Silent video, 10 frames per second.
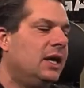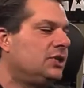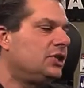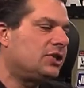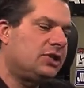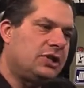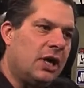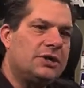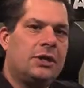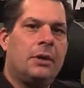just
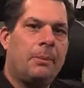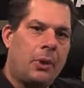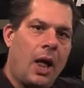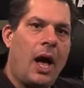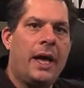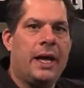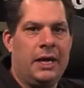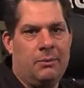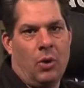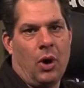doesn't apply
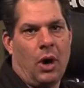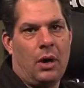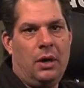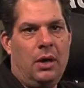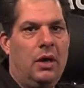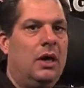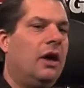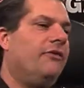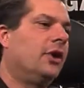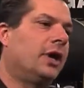anymore.
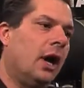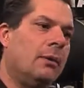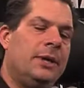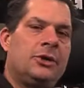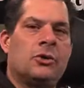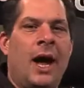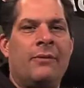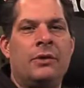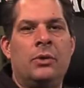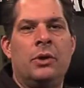If you're going to be
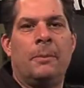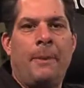traveling with a